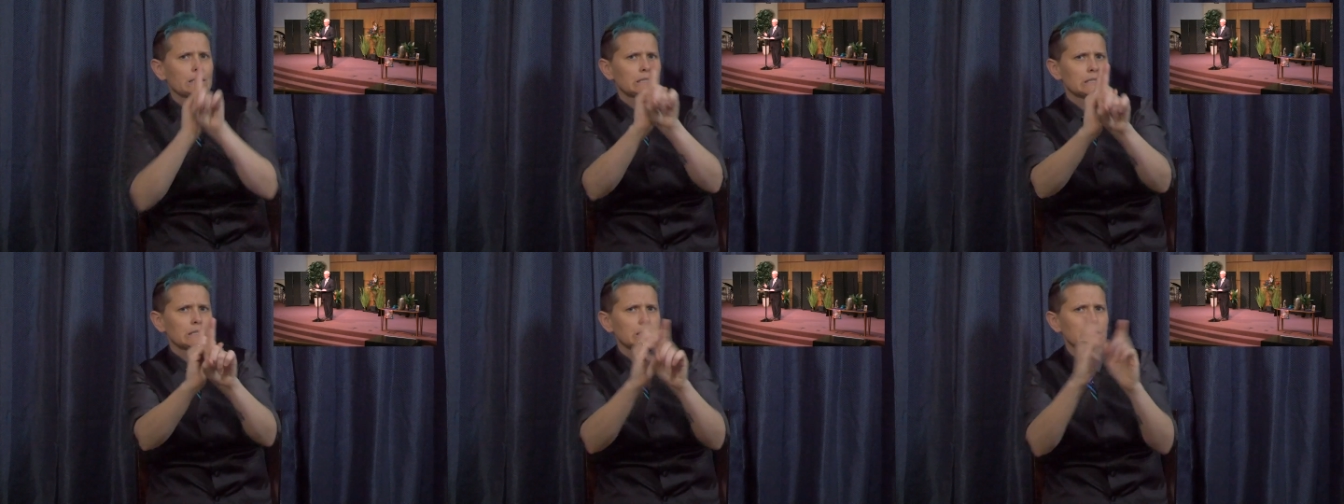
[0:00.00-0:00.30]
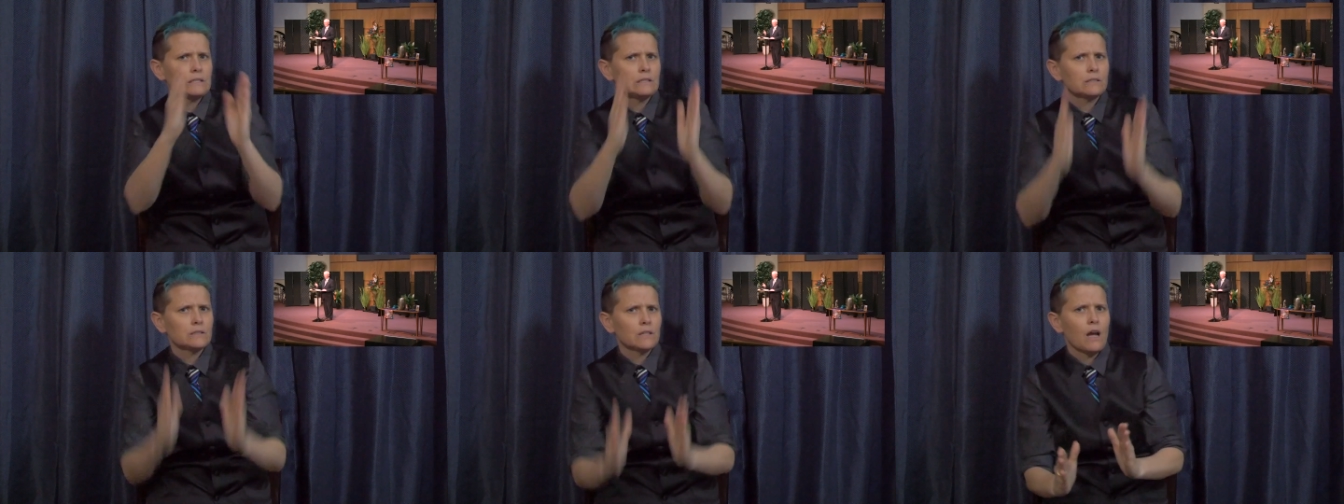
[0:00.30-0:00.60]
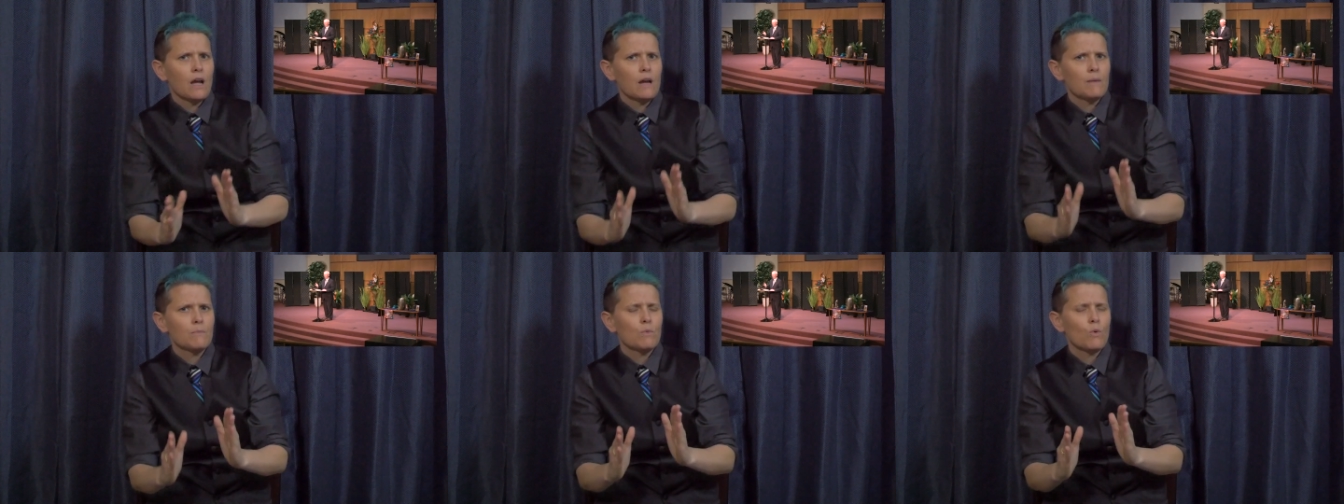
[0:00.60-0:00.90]

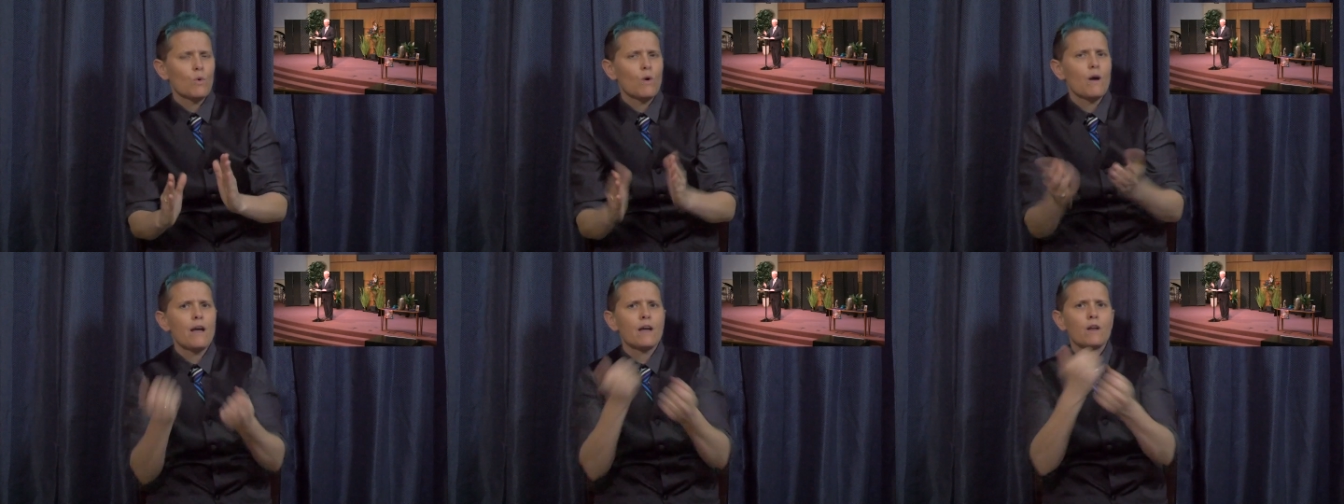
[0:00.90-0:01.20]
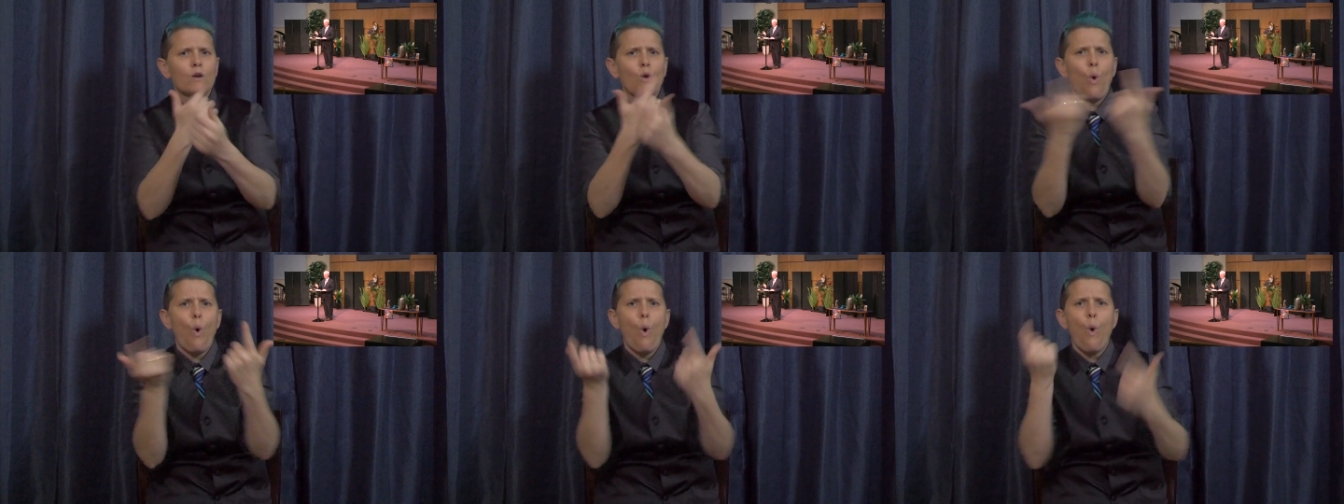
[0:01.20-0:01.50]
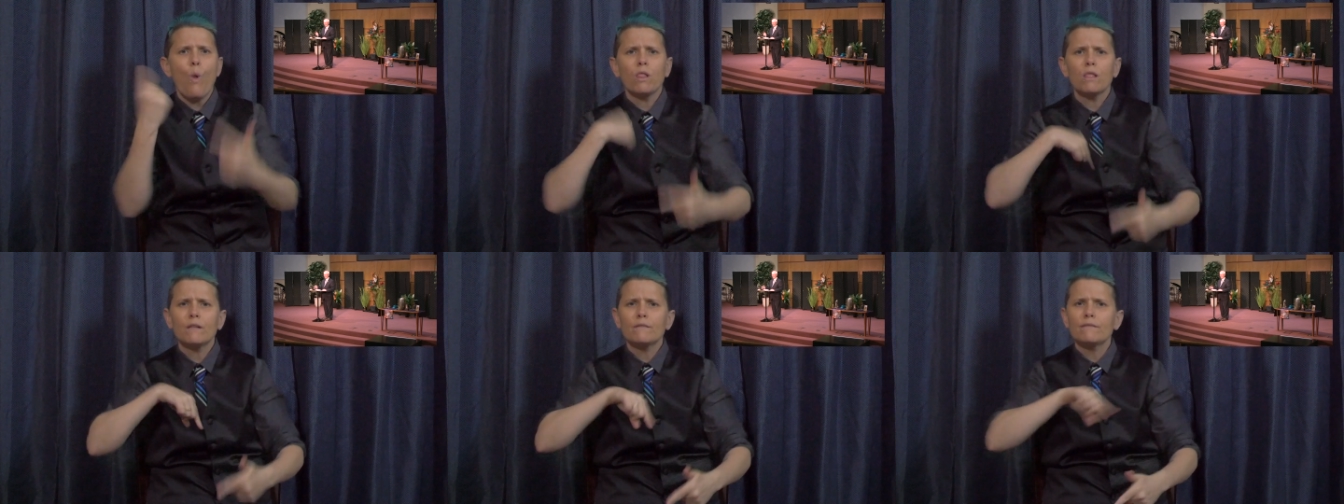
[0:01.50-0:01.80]
follow him as a